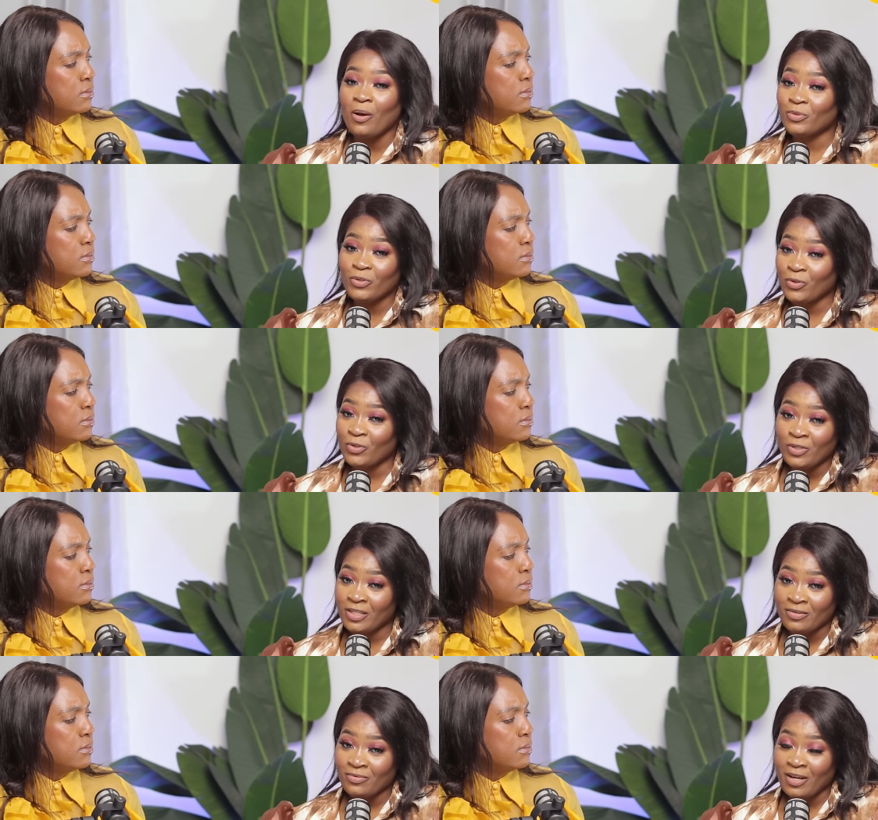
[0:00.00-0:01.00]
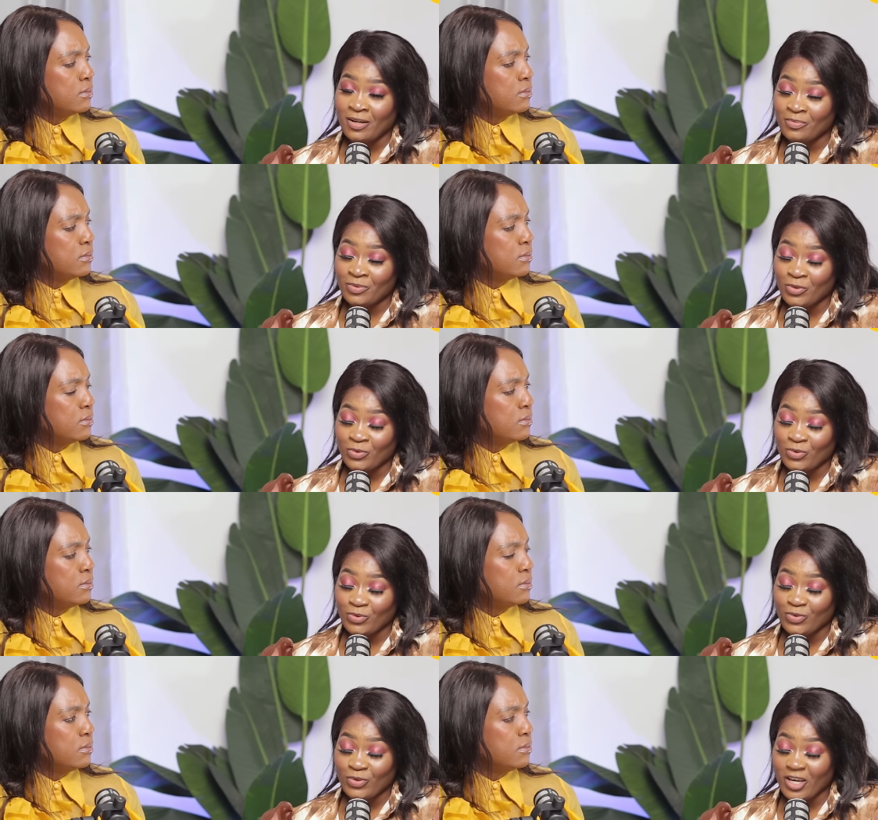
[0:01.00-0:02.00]
Speaker 1: Sbu, I'm so sorry
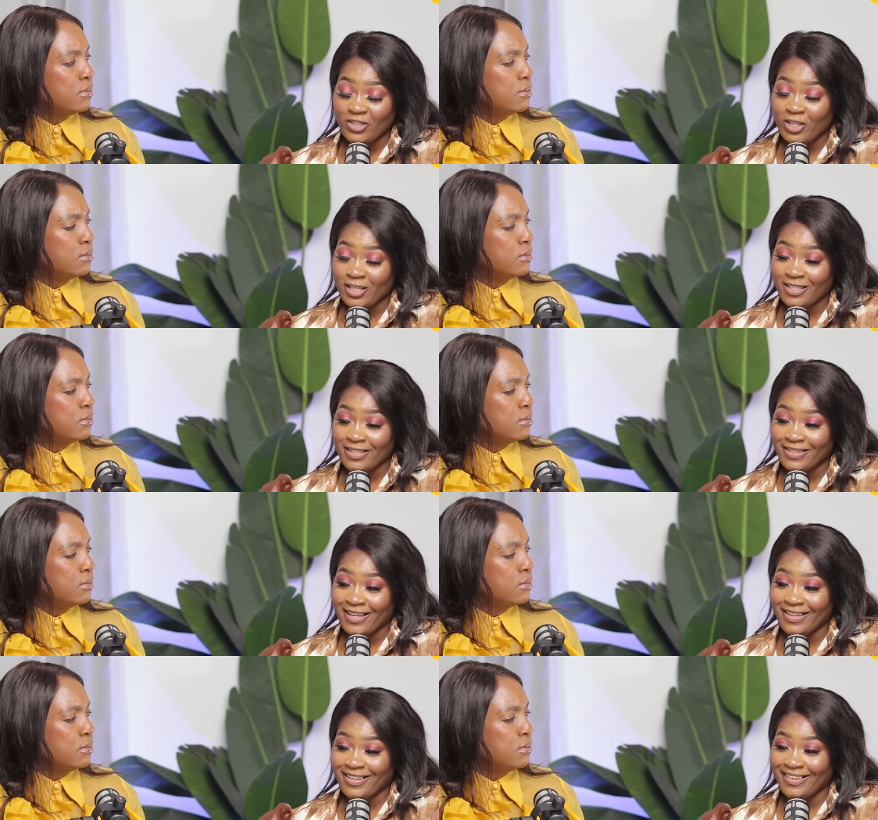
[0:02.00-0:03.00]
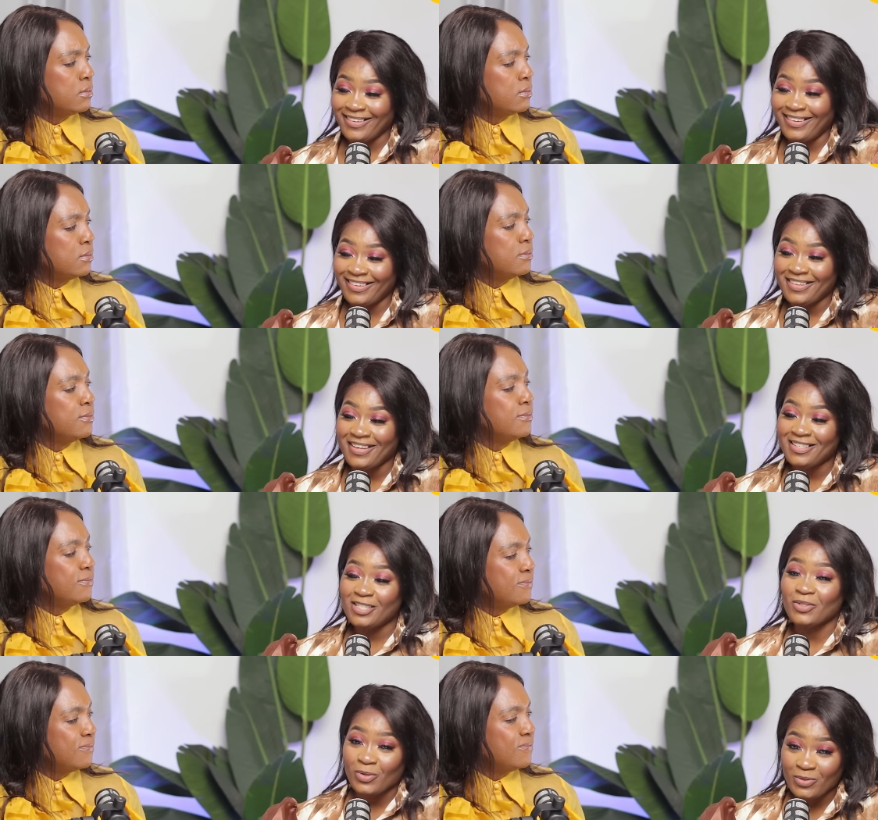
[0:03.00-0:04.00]
to actually like
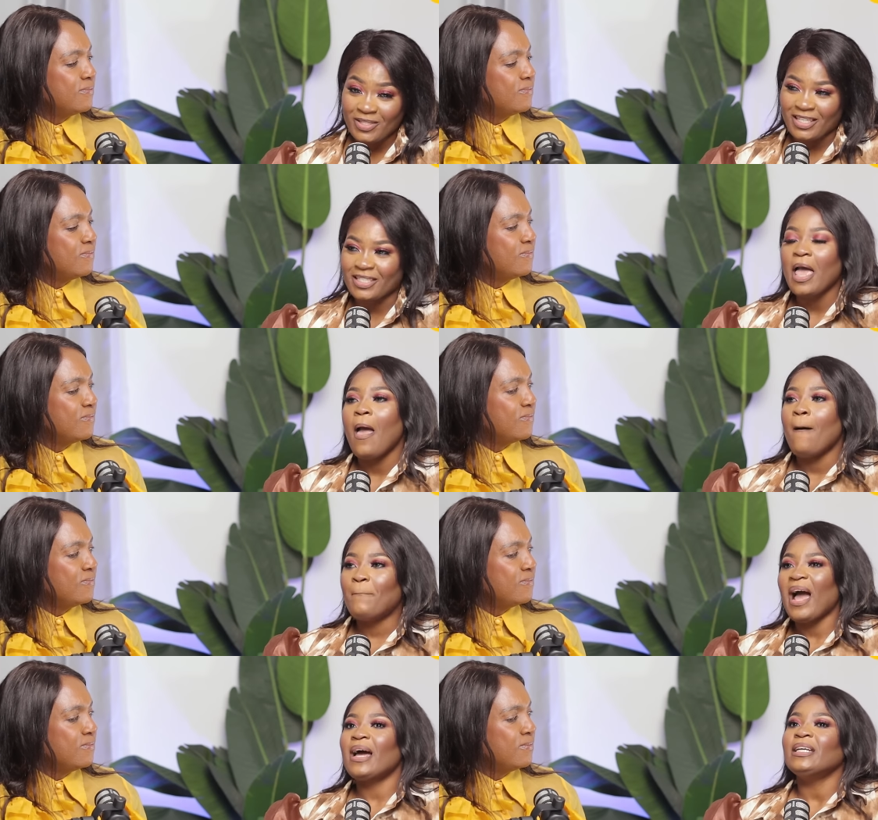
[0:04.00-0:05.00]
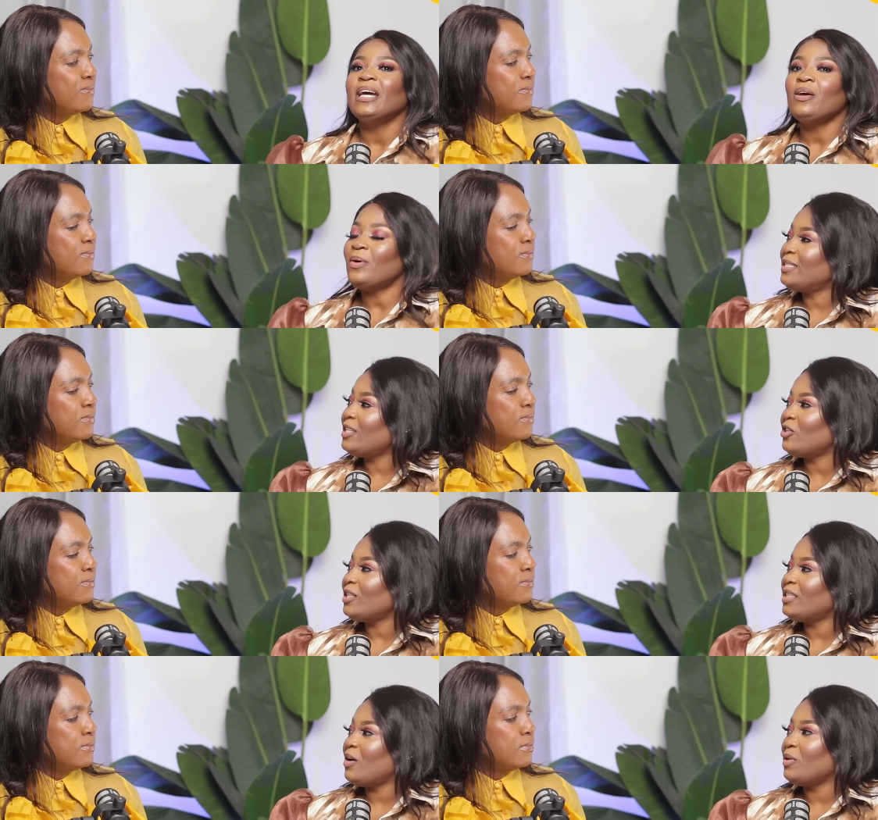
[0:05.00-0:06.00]
disclose this, but he was
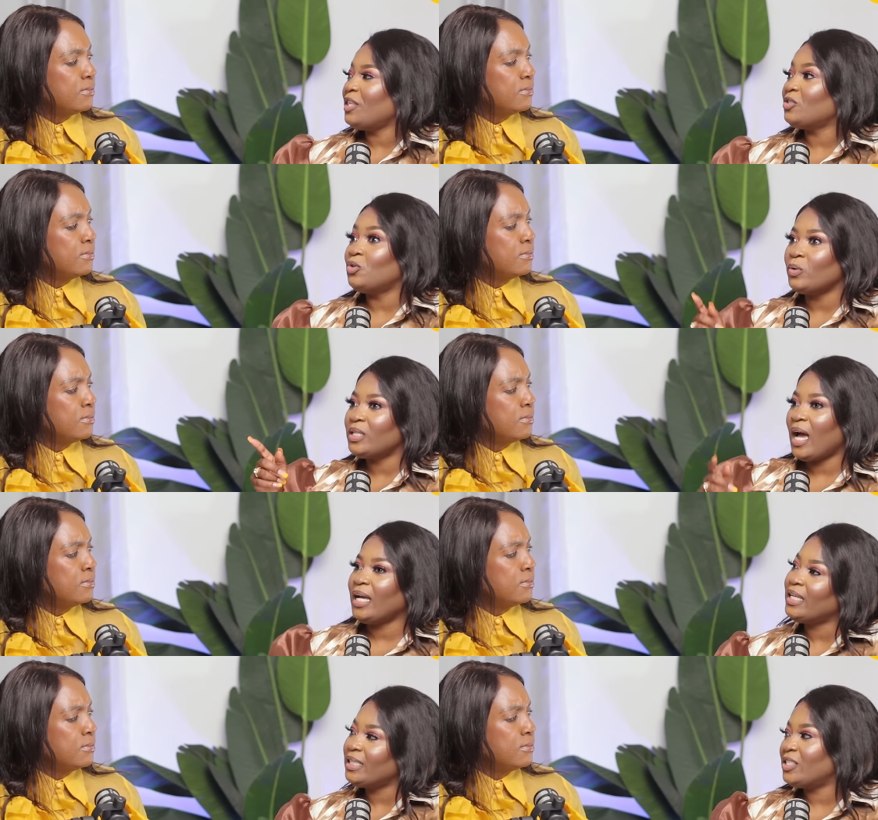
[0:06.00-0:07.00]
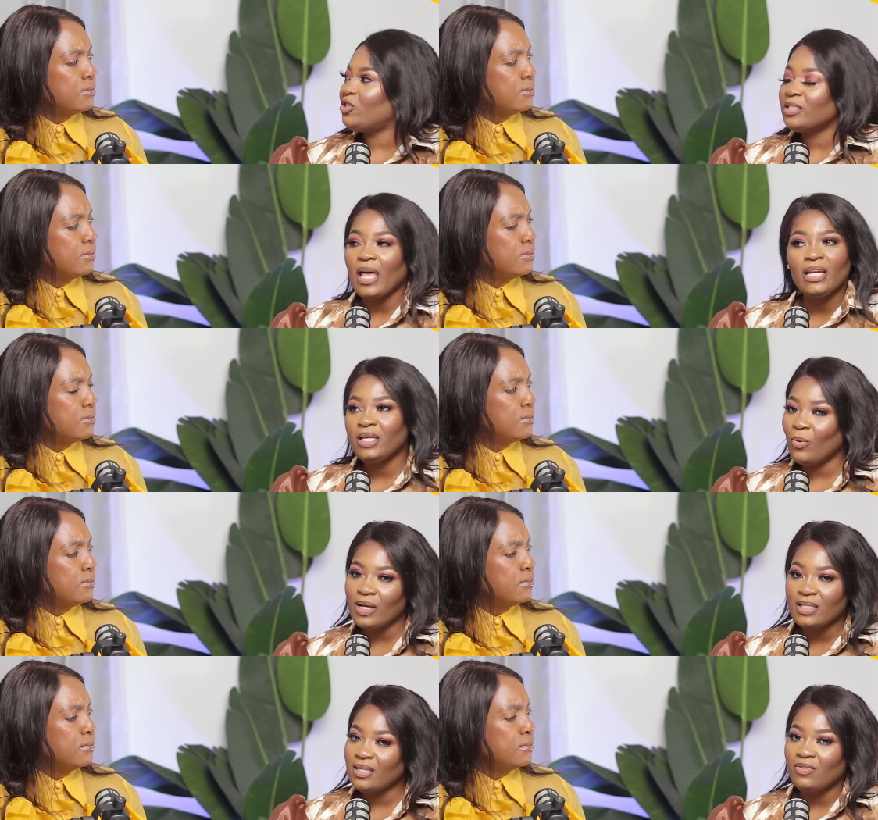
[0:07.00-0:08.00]
literally there with his daughter hugging the trees, and he
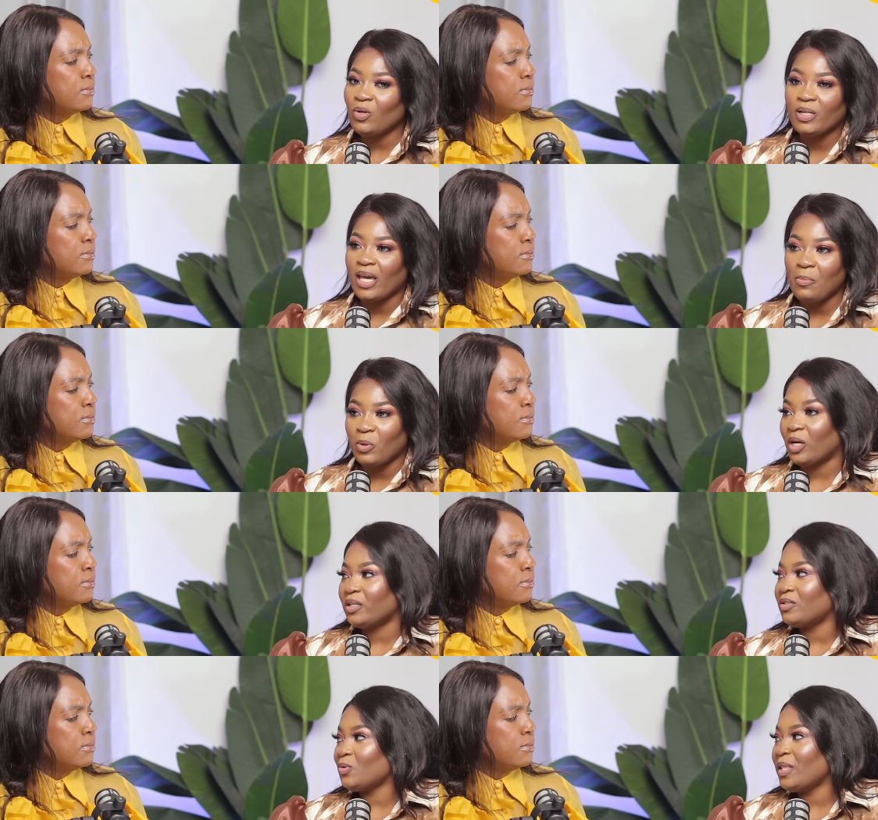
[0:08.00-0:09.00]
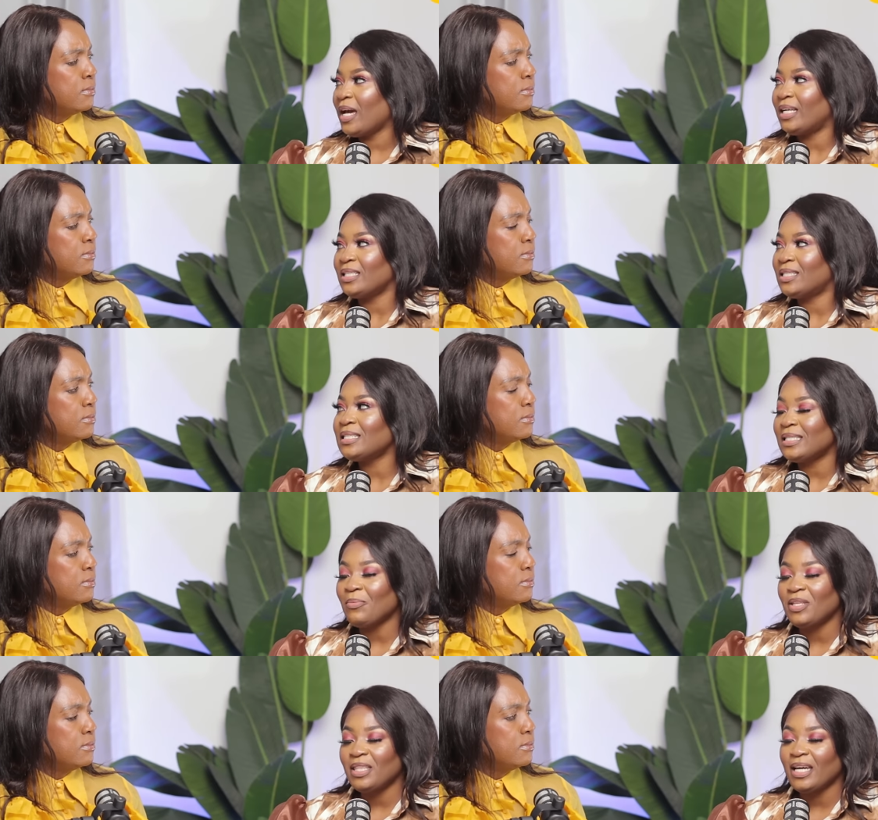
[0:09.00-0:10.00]
wasn't even on camera. So like it's
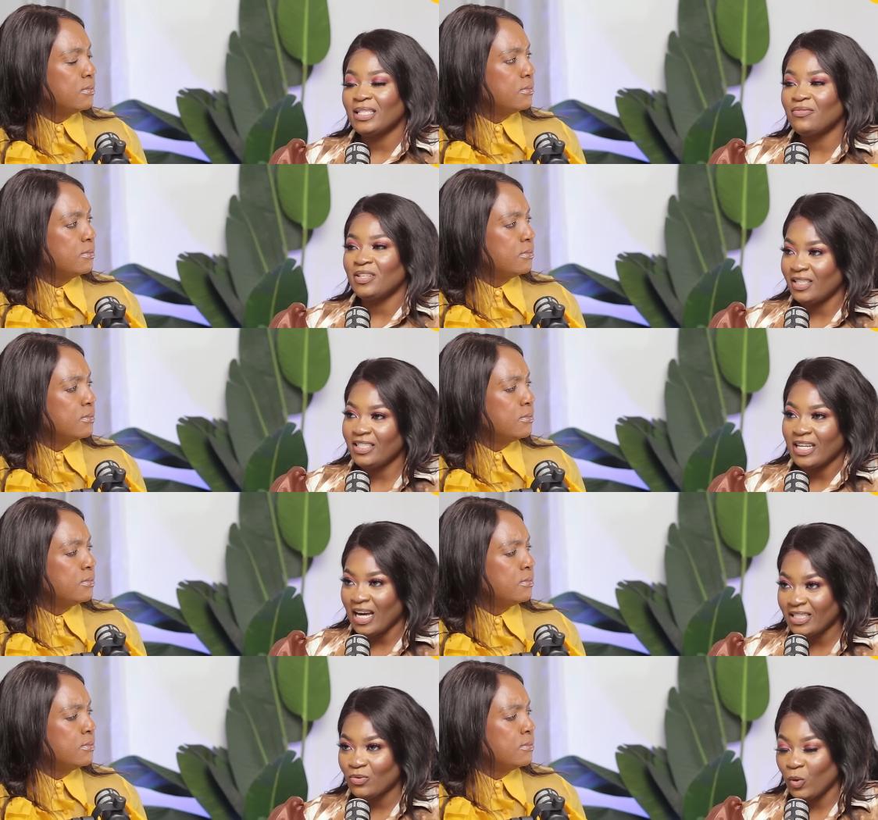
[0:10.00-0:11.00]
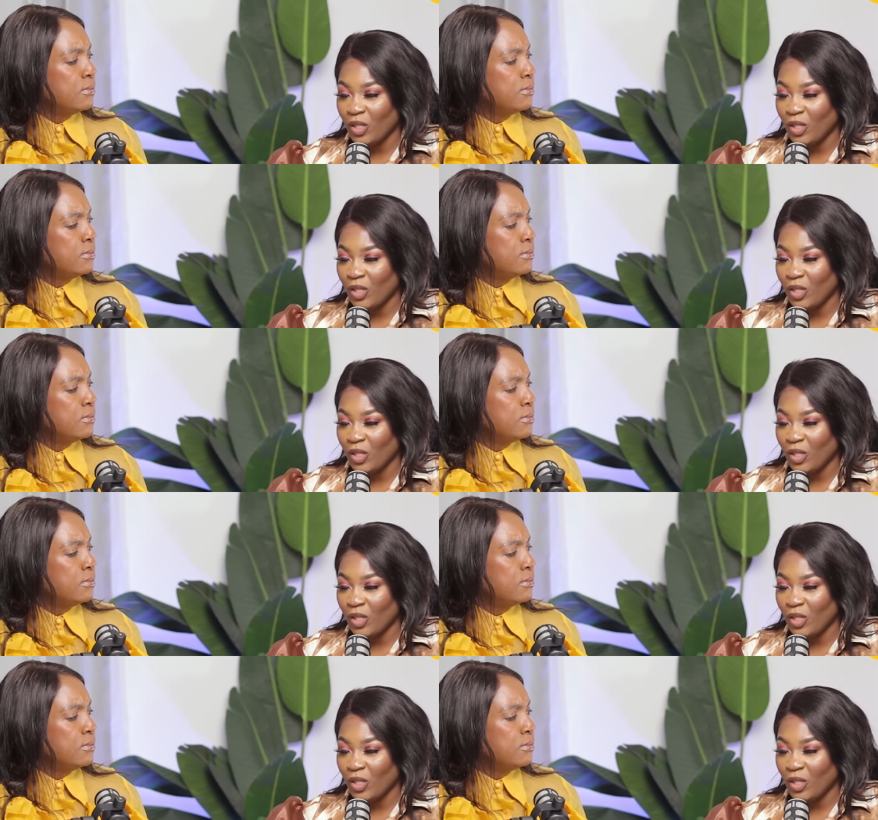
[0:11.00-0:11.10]
something that he definitely does